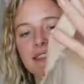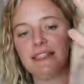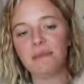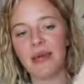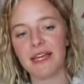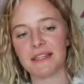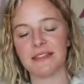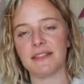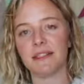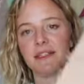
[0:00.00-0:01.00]
see the back
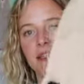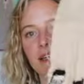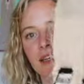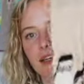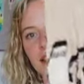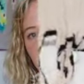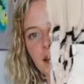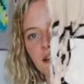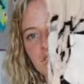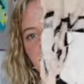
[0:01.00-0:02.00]
is like
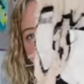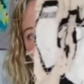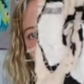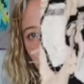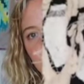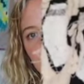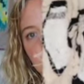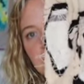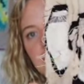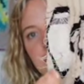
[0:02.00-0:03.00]
a
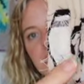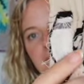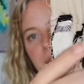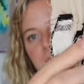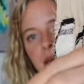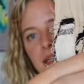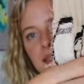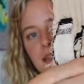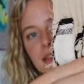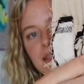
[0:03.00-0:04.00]
total
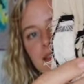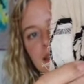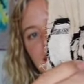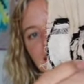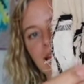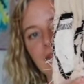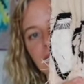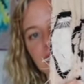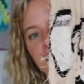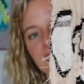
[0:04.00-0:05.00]
mess. This is like 1/2
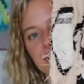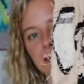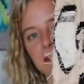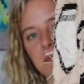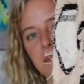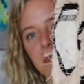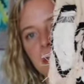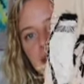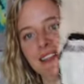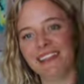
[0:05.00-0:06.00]
inch thick,
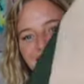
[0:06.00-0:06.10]
but